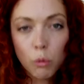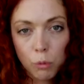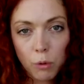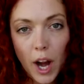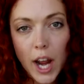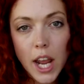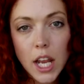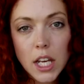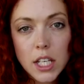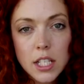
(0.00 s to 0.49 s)

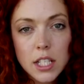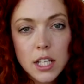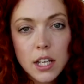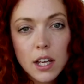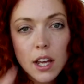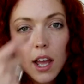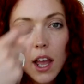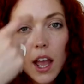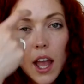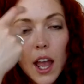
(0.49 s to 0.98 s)
right.
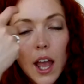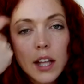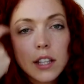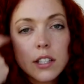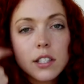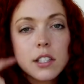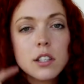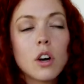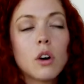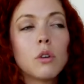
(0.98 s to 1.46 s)
And
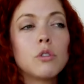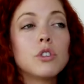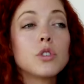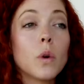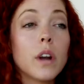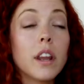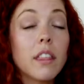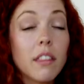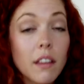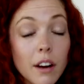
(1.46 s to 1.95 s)
so
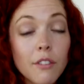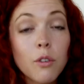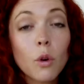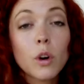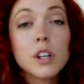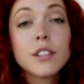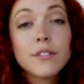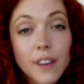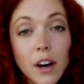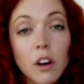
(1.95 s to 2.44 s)
joining the Air
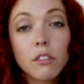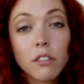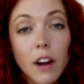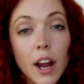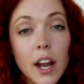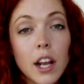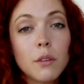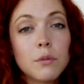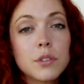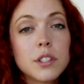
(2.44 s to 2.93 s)
Force felt
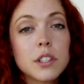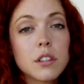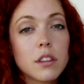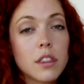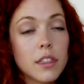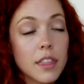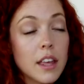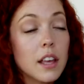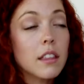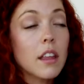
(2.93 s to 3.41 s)
right. It was the
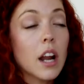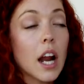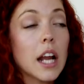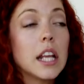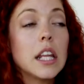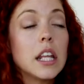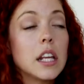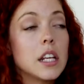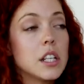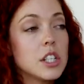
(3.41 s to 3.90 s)
thing that I
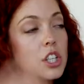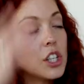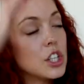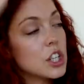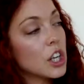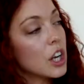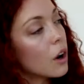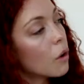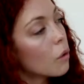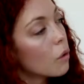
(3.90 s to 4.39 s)
needed to
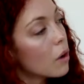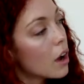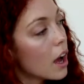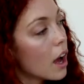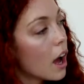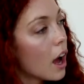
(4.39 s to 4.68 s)
do.